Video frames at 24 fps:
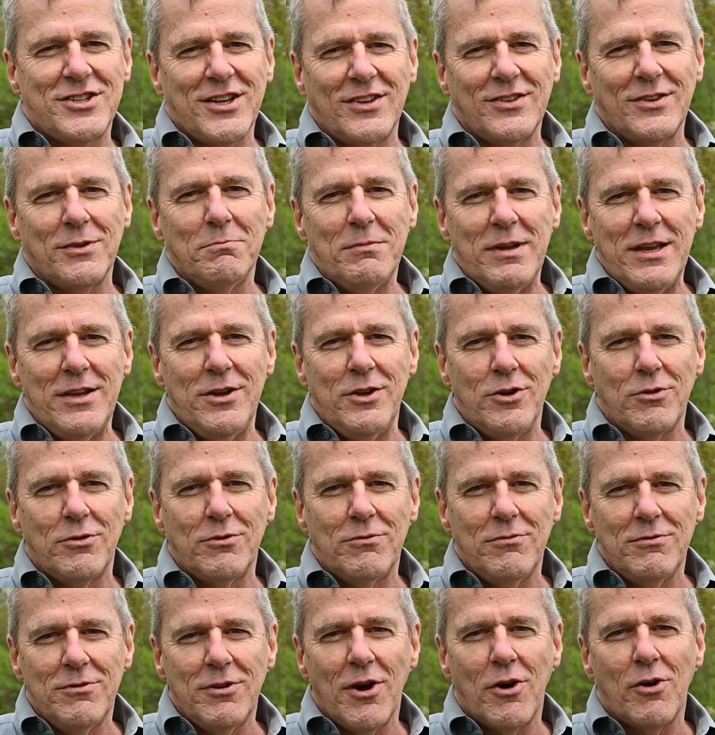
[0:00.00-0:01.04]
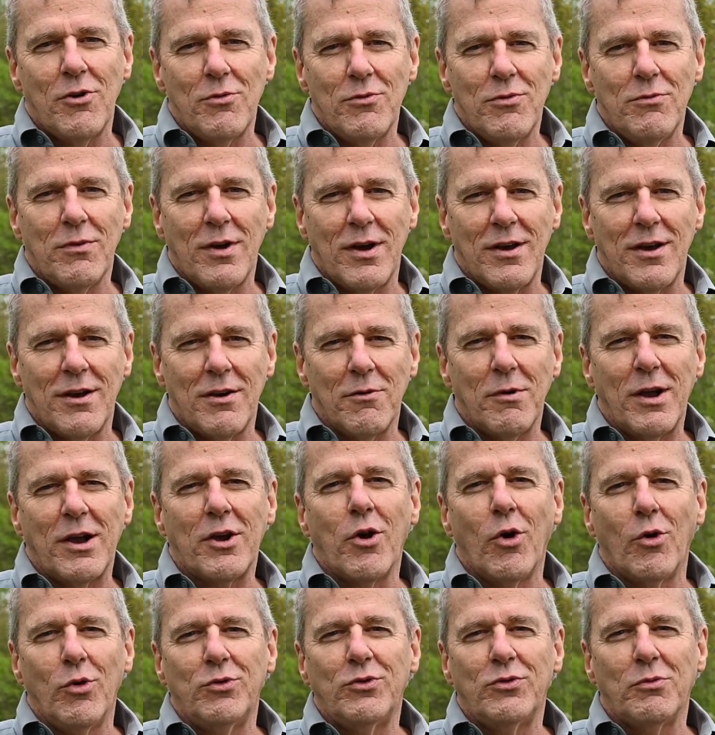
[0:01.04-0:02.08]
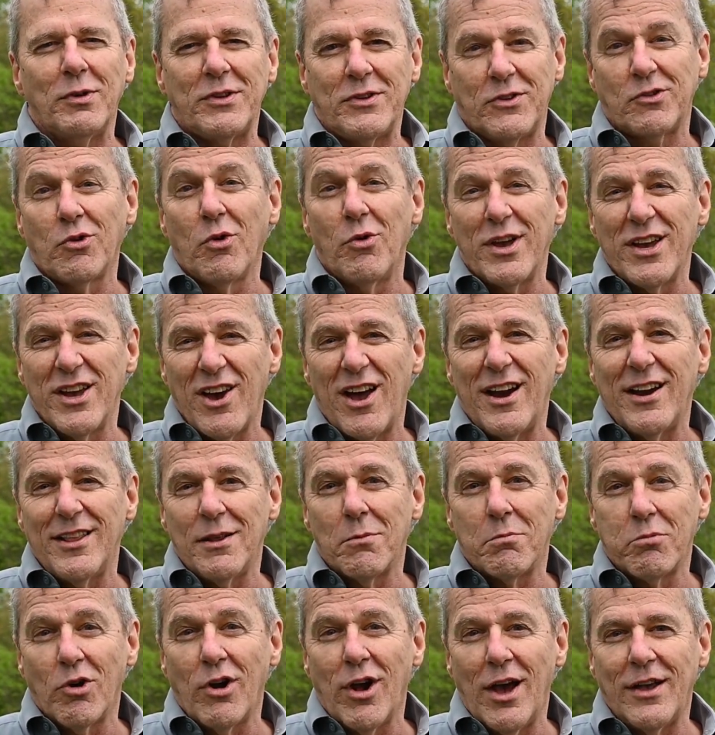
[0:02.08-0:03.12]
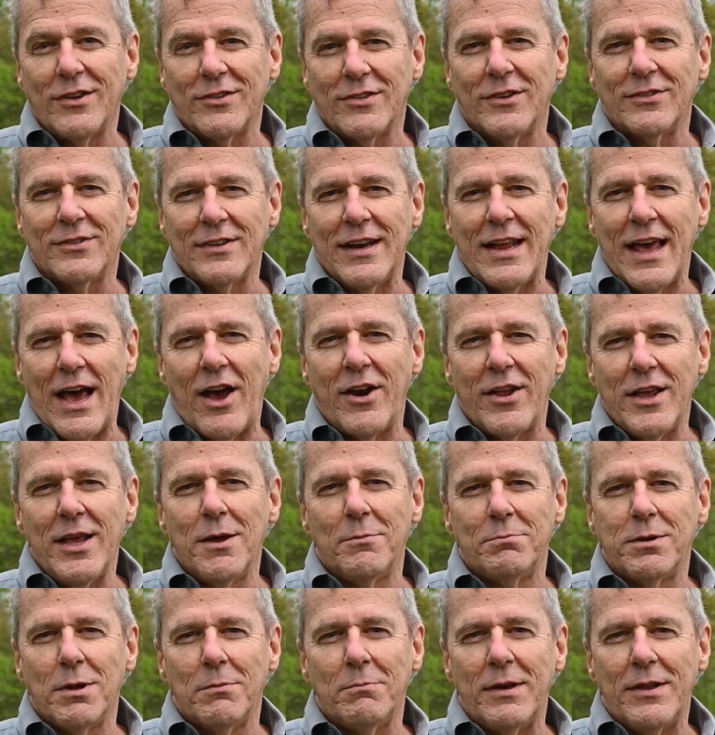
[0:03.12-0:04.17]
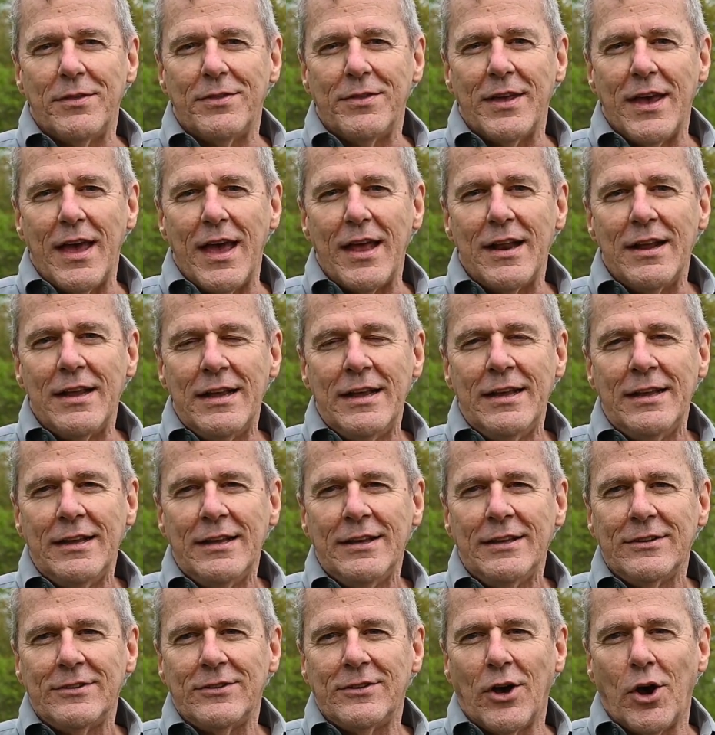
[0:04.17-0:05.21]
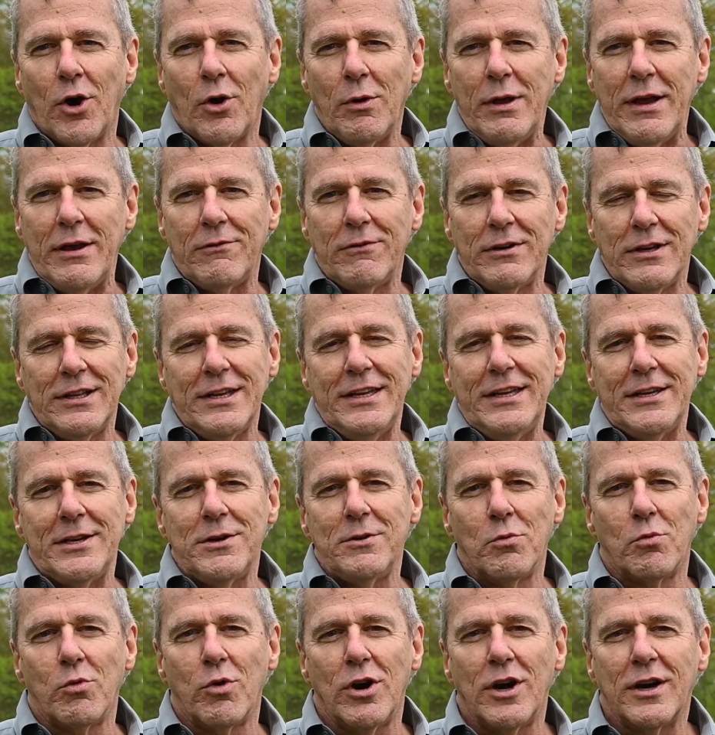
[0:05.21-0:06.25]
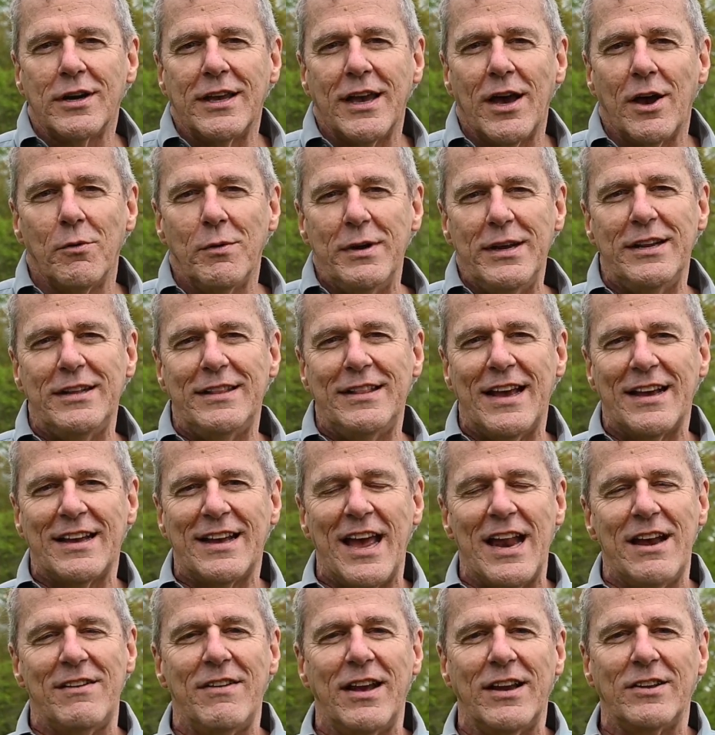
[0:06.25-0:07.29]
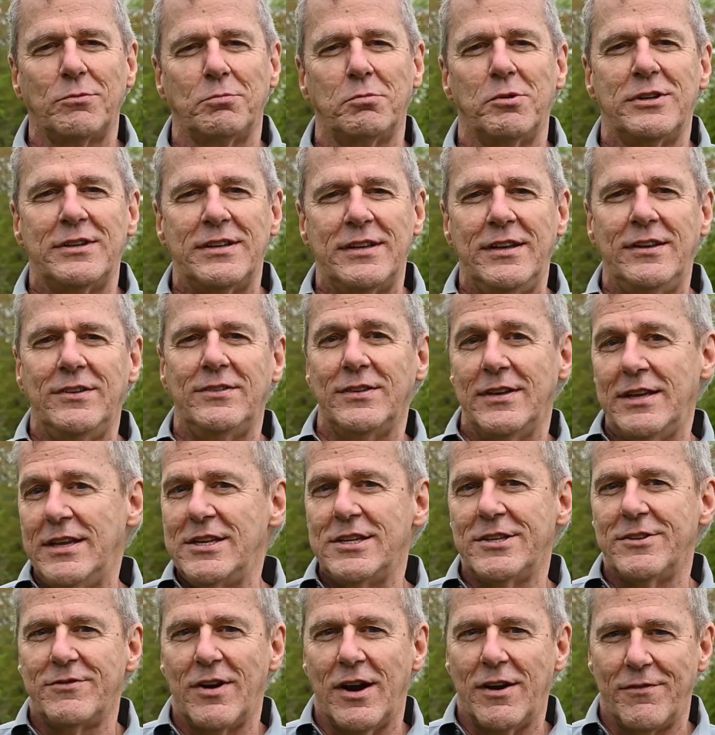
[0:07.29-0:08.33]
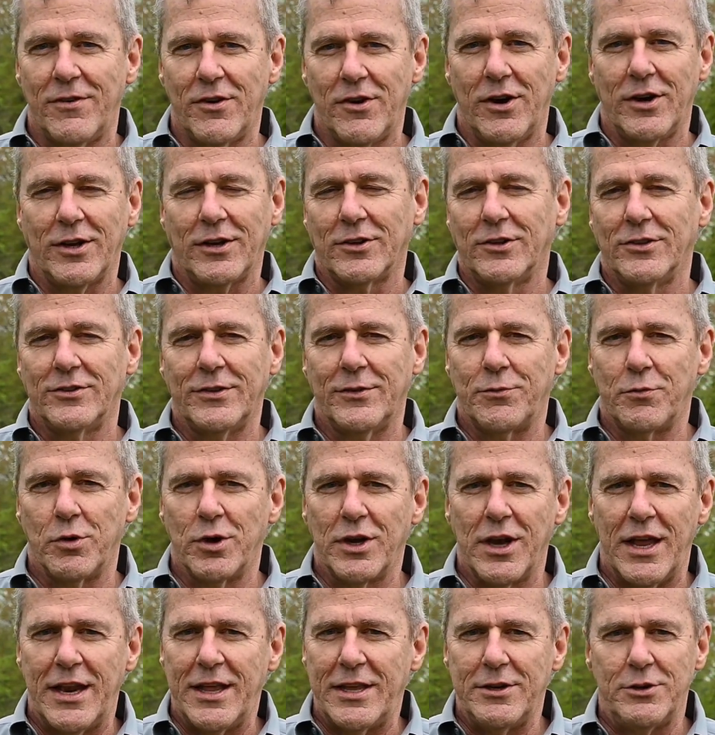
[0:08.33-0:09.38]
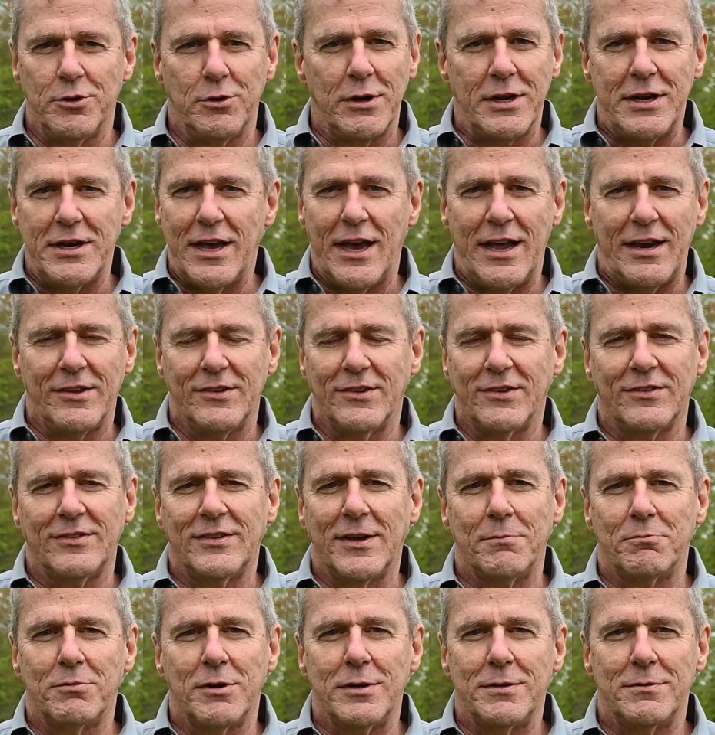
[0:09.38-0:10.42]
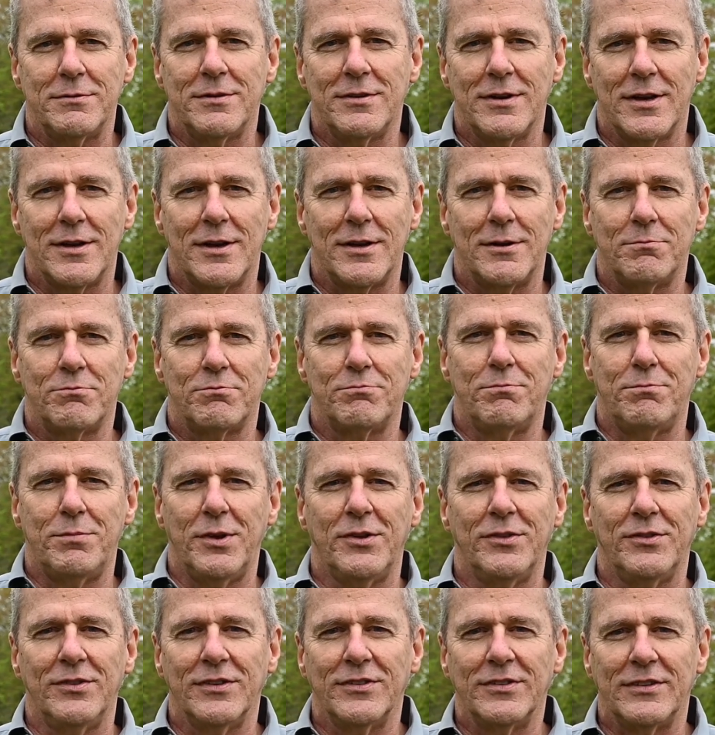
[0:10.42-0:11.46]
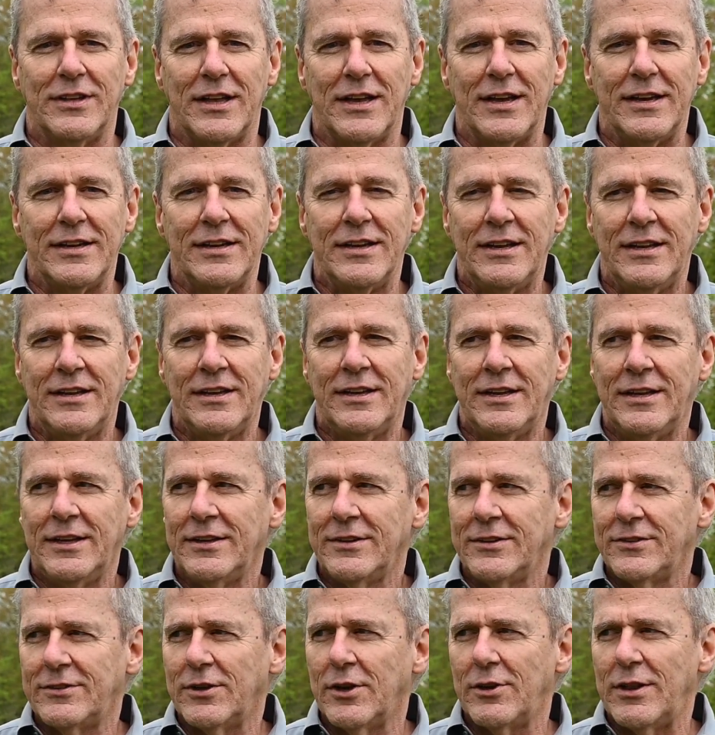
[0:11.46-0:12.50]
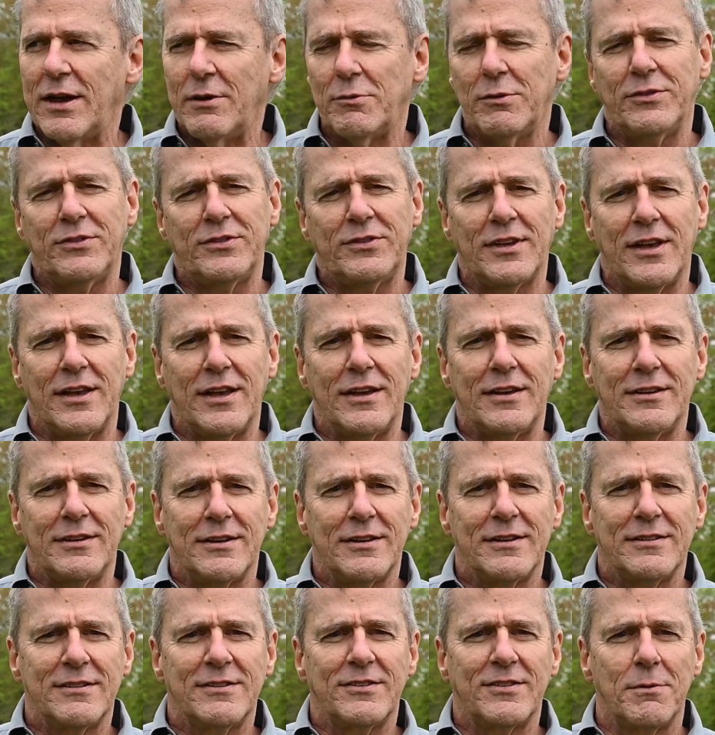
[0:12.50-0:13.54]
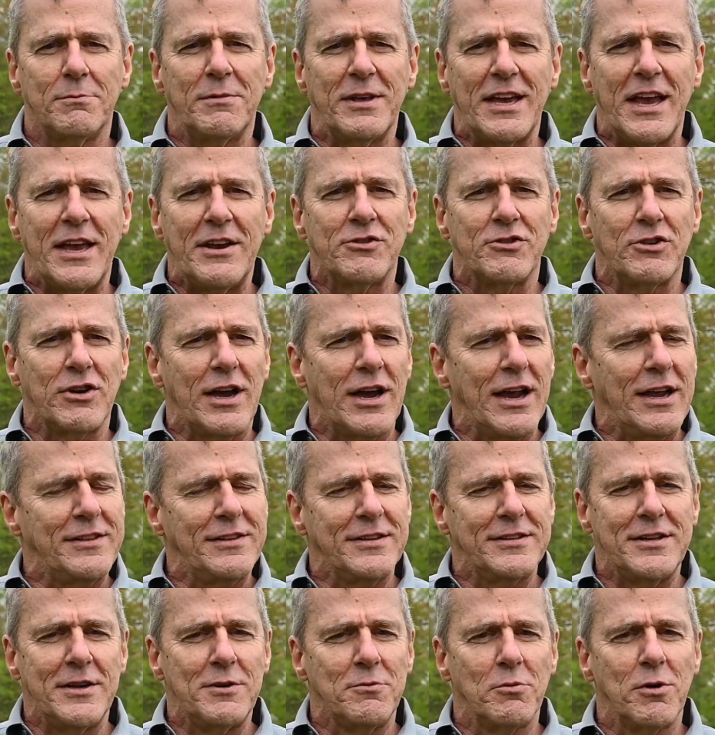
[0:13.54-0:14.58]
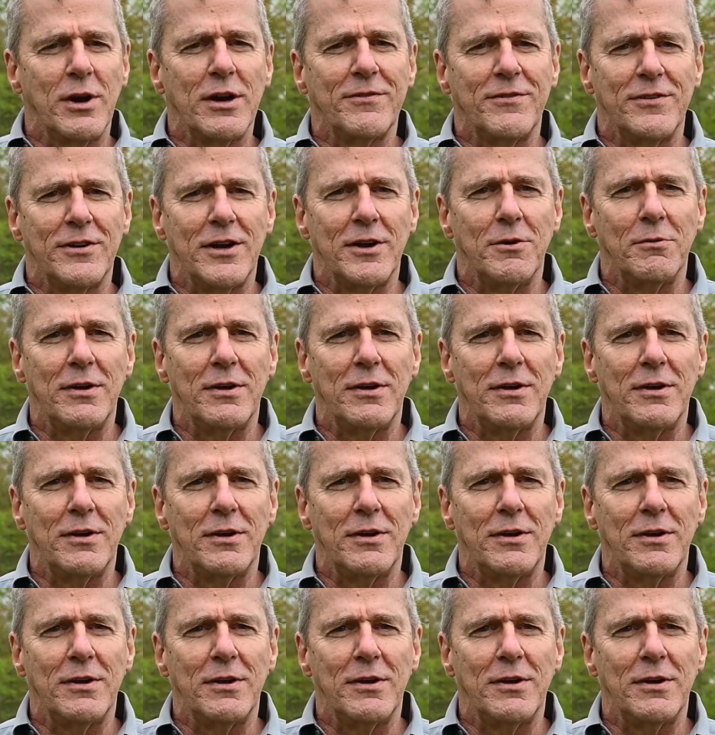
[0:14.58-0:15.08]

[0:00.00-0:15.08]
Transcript: doesn't mean you know what's going on in the process and how to implement that. So it really didn't work out. We need that kind of expertise in each of our verticals if we're going to do it, not as a separate business line. So that was something I tried that didn't work very